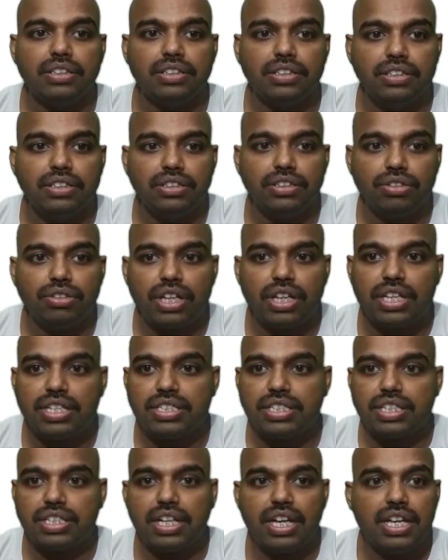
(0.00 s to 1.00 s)
You can see
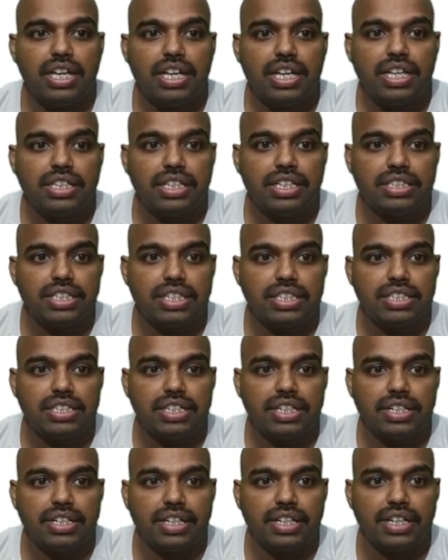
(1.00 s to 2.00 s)
now this is
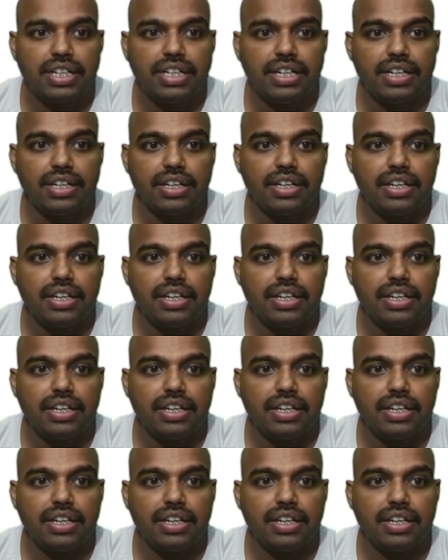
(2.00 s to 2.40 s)
returning